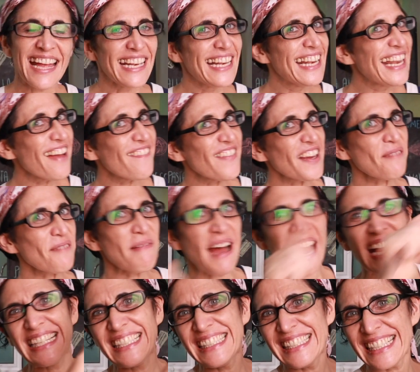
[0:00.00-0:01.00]
Never
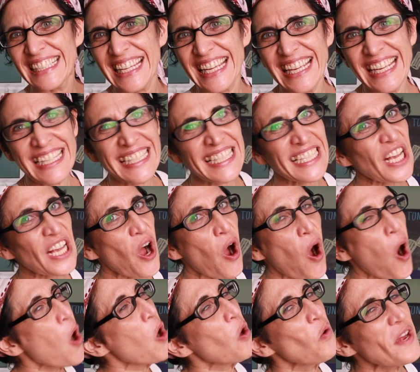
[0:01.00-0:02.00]
mind. It's
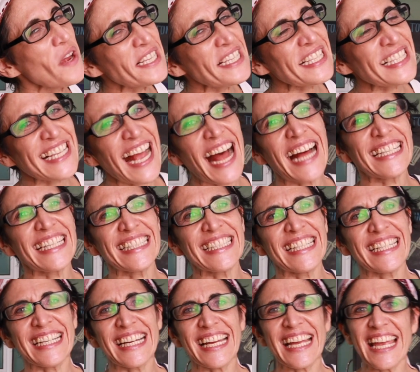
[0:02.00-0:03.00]
always sun
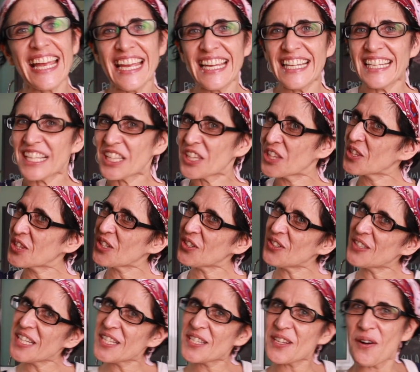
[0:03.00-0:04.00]
in the
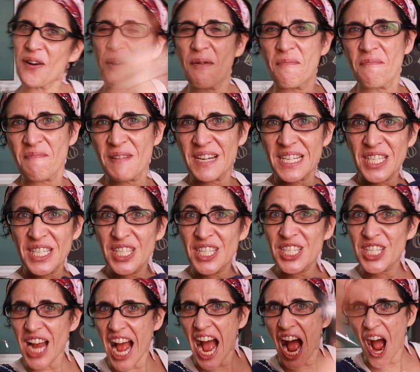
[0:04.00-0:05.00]
Toni's home.
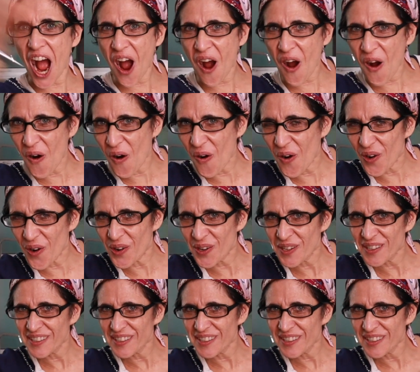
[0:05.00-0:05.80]
Ciao!